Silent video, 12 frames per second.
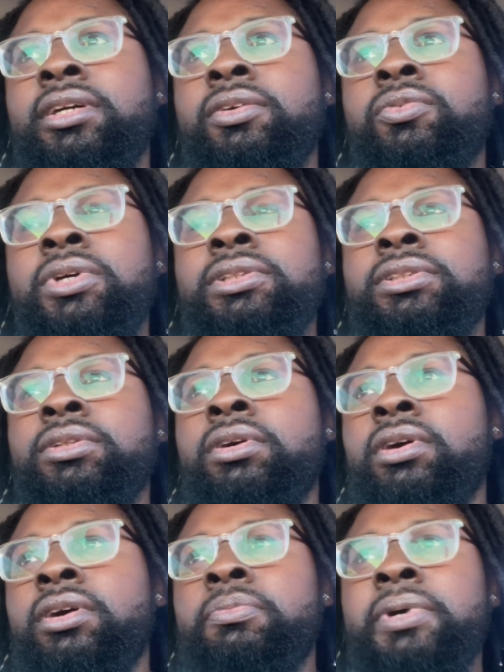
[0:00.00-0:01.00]
what's so
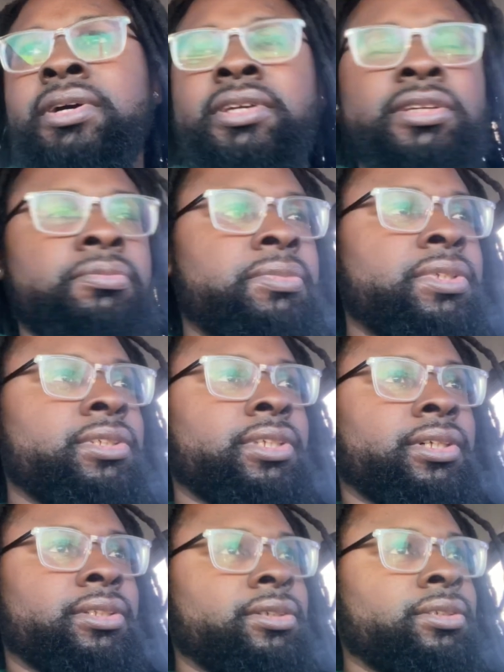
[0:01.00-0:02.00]
hard about giving me
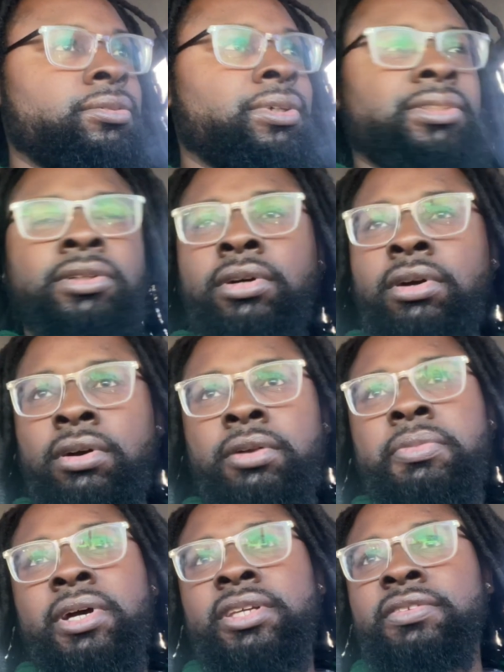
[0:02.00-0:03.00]
jelly? What's so hard
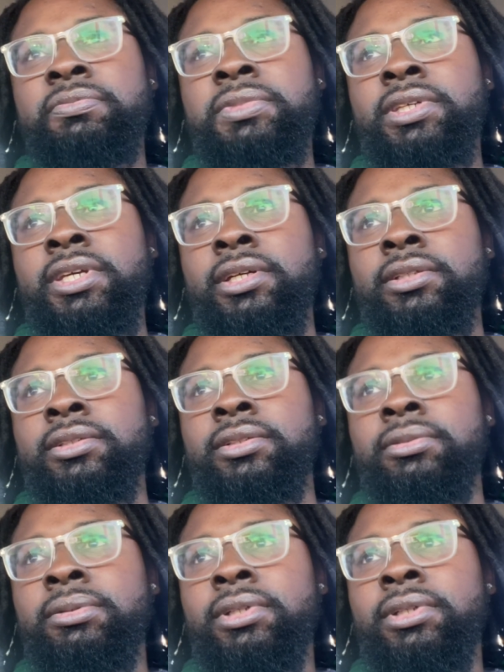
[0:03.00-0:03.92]
about giving me ketchup?